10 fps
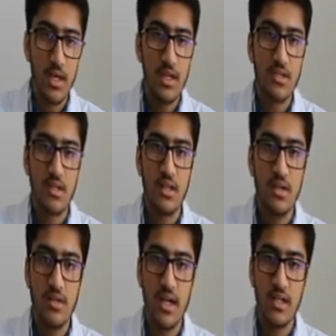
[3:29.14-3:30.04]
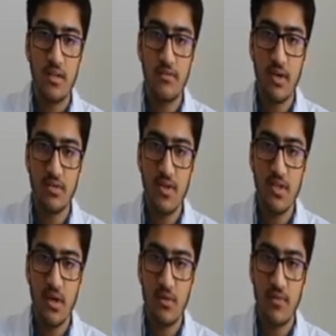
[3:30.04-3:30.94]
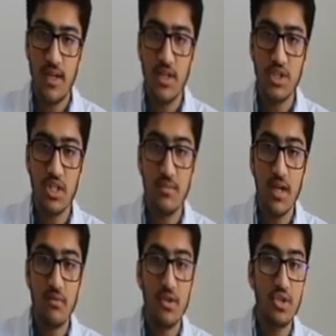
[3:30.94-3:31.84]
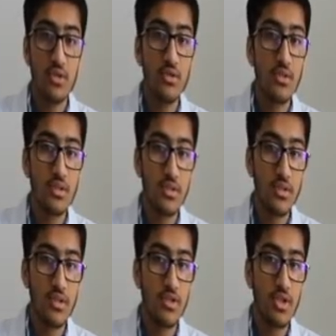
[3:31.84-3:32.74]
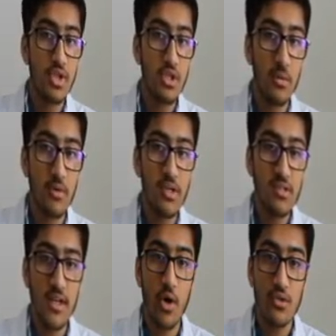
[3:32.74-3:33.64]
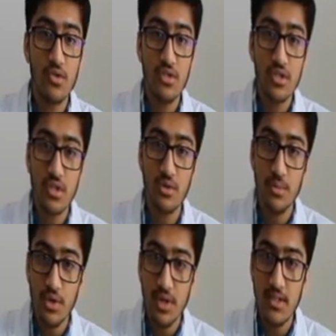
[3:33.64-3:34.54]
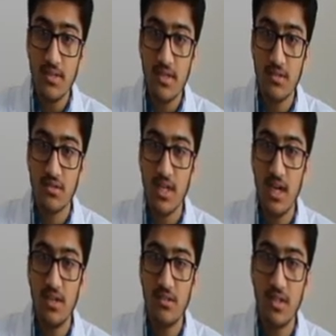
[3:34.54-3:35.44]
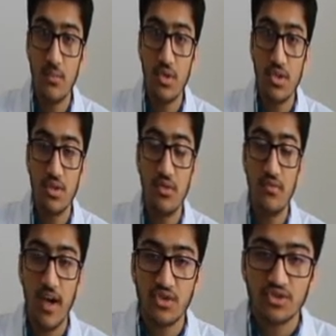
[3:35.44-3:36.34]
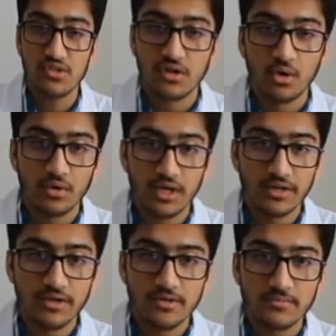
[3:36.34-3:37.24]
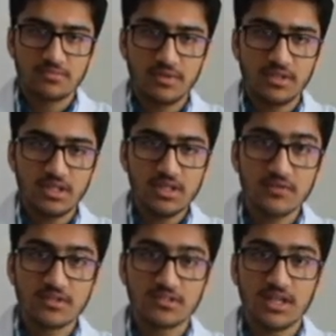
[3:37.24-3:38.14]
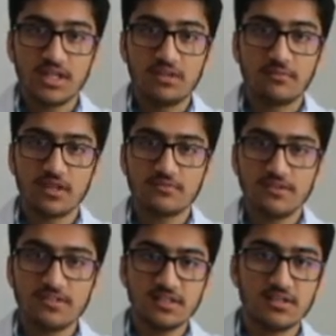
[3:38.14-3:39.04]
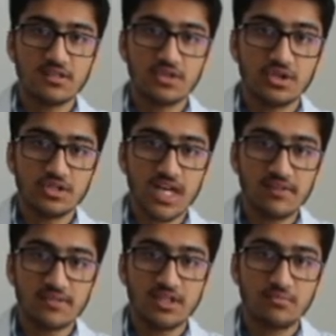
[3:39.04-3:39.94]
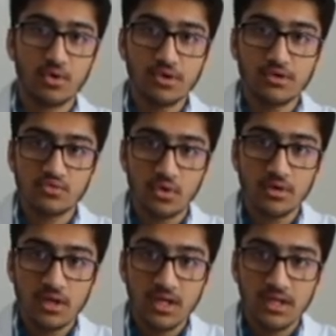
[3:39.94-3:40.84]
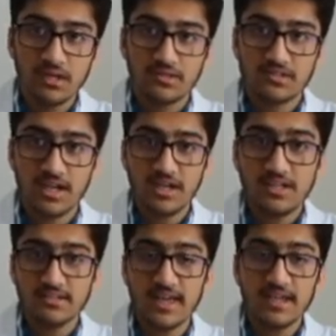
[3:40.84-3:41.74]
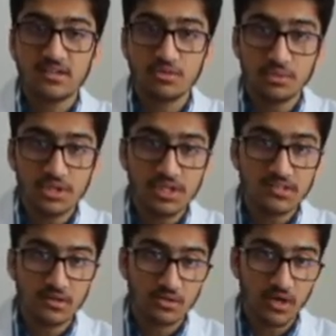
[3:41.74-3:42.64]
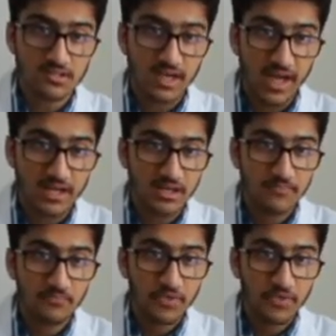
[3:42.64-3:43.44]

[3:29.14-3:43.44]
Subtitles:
It is clear that the phosphates are financially beneficial to the detergent companies and also to the communities and societies in which factories are located. Speaking of society, phosphates in detergent have an important role in societies and communities across Canada.